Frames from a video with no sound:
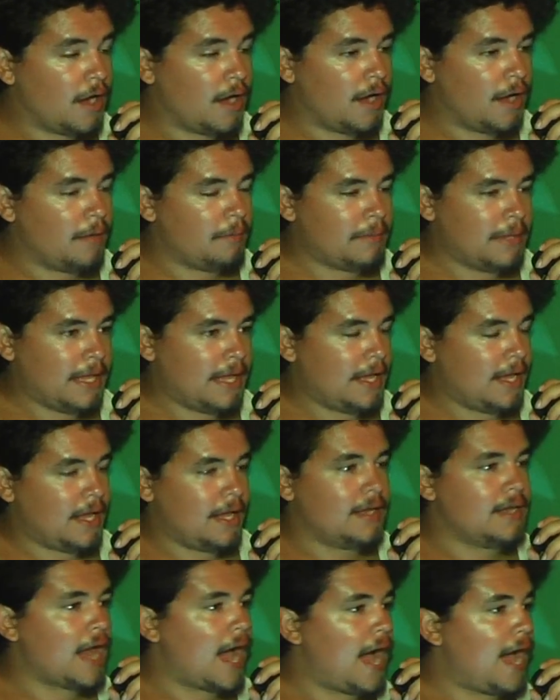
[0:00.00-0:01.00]

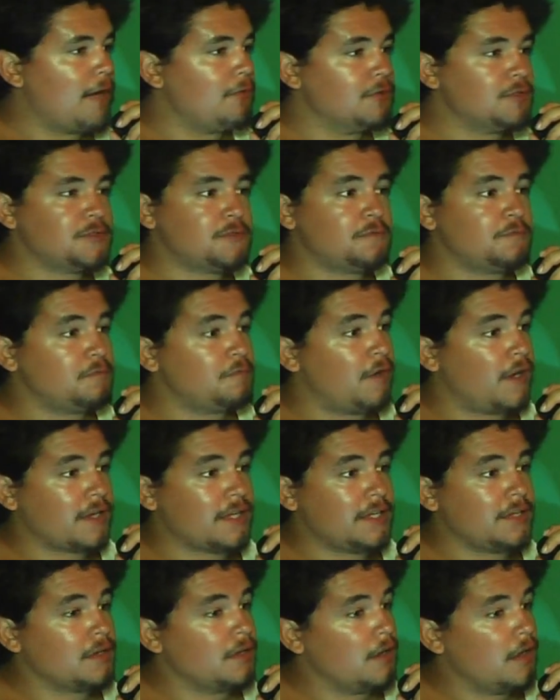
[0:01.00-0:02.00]
And I was
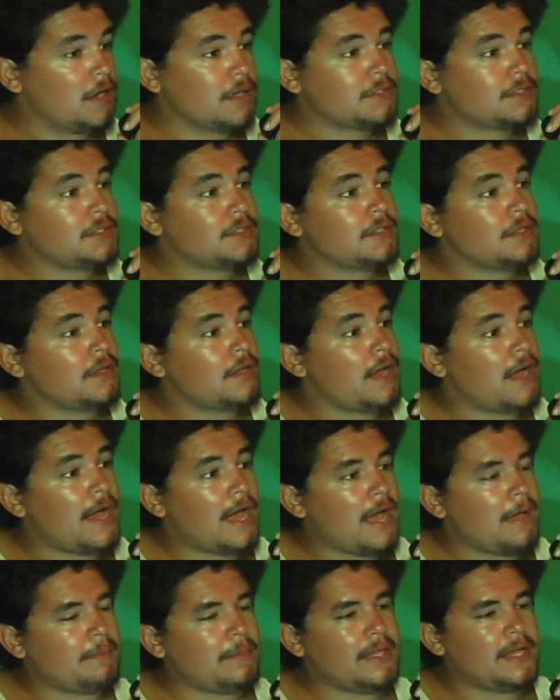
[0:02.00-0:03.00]
fucking hooked.
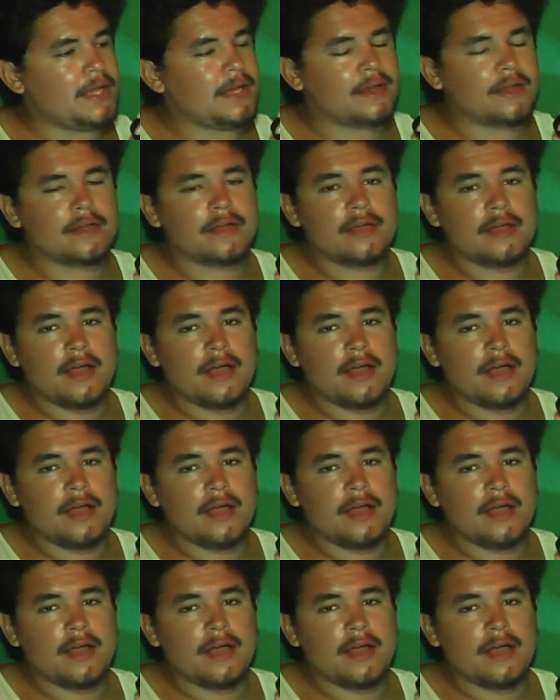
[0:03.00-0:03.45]
I mean,